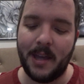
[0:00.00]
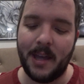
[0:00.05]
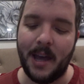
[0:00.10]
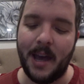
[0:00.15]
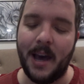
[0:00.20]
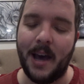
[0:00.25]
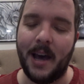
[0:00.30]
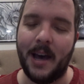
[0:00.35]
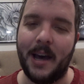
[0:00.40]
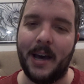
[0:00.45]

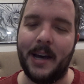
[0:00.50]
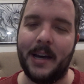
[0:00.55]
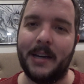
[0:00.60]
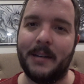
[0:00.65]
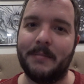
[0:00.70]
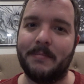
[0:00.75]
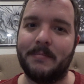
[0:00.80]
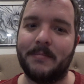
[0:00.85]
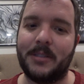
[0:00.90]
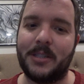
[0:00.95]

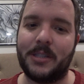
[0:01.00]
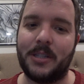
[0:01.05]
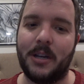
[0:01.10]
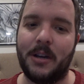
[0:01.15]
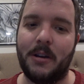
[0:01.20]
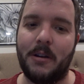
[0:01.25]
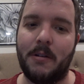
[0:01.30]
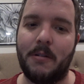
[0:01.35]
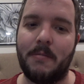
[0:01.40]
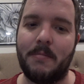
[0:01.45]
Um,
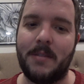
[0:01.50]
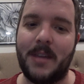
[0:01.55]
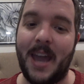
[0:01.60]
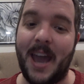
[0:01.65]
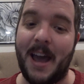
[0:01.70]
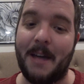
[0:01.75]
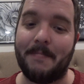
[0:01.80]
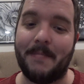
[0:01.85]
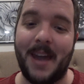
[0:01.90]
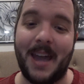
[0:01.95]
so
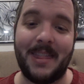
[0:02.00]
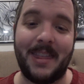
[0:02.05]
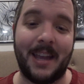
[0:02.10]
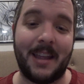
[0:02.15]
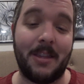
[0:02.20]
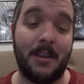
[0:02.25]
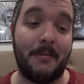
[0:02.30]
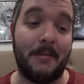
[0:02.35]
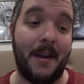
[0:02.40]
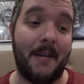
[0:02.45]
yeah, I think
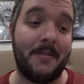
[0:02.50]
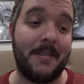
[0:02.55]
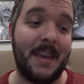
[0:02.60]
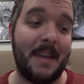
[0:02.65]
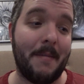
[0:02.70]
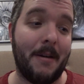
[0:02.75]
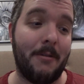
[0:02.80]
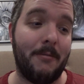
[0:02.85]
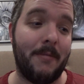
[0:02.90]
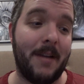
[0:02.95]
it's all we have to say
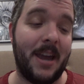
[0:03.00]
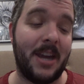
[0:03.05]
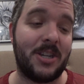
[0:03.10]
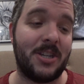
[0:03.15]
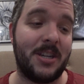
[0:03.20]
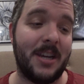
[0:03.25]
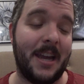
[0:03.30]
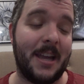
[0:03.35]
about Wish.